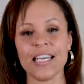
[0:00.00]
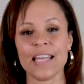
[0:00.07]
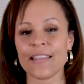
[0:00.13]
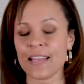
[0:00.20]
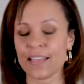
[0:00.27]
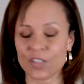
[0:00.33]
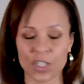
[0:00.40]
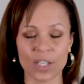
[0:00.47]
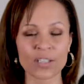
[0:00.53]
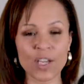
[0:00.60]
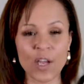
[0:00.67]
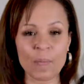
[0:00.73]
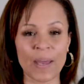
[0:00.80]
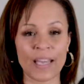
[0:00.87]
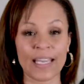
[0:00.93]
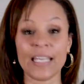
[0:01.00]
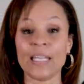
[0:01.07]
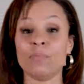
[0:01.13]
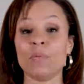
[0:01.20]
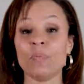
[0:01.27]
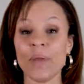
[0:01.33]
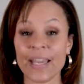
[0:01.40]
then just go back in
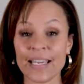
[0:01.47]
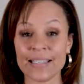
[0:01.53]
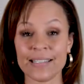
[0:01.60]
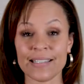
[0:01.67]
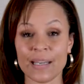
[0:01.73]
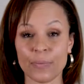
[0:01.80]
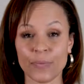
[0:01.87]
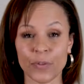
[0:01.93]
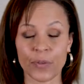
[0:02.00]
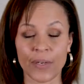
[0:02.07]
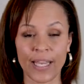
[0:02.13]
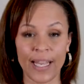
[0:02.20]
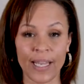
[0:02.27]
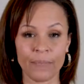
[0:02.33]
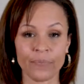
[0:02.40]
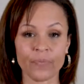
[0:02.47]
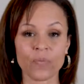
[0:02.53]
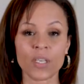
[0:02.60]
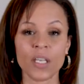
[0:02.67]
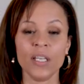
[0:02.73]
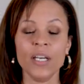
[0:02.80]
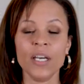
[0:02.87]
and repeat step 4 again.
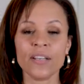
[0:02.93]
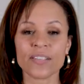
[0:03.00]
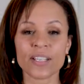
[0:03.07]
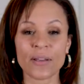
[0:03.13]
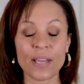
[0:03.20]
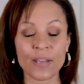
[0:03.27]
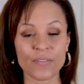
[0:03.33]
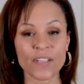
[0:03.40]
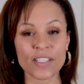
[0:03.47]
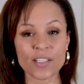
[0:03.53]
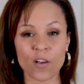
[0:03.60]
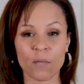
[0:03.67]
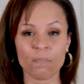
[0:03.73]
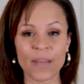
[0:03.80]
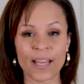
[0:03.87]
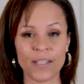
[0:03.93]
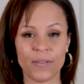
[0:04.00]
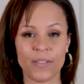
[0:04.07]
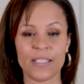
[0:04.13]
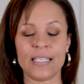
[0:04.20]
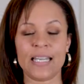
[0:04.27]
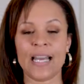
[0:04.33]
So if it's gone
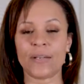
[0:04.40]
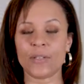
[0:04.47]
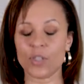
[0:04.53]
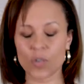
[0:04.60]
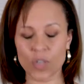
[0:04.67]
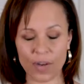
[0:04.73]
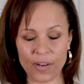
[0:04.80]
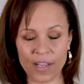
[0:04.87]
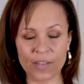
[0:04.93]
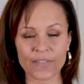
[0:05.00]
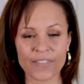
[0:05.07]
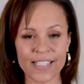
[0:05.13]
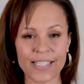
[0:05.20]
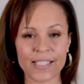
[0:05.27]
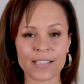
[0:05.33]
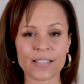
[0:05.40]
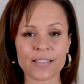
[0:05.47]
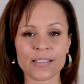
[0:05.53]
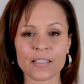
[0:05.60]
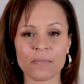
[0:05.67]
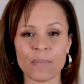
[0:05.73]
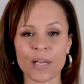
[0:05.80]
backwards now, you don't have resistance
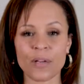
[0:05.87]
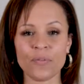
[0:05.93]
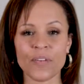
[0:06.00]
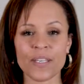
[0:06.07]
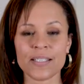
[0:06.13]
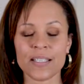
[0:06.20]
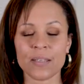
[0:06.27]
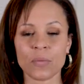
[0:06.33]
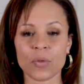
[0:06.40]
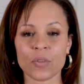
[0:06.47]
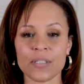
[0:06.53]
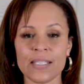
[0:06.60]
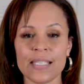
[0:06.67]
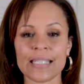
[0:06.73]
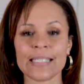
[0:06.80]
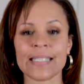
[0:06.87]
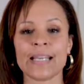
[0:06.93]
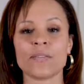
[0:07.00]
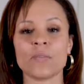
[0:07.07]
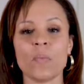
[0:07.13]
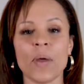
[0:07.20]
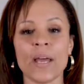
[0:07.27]
to manifesting more than
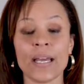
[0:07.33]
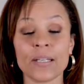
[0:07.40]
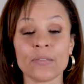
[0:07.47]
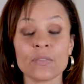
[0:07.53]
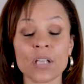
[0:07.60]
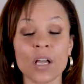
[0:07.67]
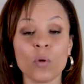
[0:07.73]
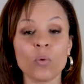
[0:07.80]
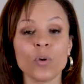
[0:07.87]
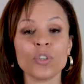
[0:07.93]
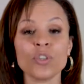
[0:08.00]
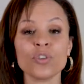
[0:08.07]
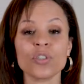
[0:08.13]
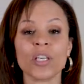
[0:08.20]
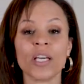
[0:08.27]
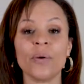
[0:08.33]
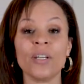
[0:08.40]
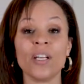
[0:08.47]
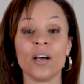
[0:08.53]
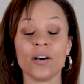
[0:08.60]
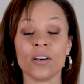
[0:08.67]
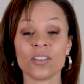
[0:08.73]
£6,000, I want you to go
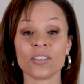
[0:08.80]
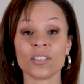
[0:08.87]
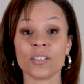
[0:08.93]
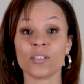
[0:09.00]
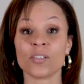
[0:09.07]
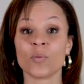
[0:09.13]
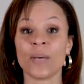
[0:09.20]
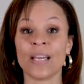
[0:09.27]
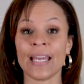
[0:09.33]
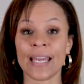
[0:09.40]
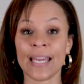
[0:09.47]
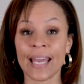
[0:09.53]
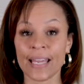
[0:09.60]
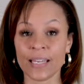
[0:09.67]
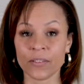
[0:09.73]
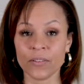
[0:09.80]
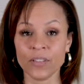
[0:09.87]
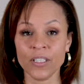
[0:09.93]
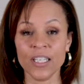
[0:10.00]
and ask the sway again.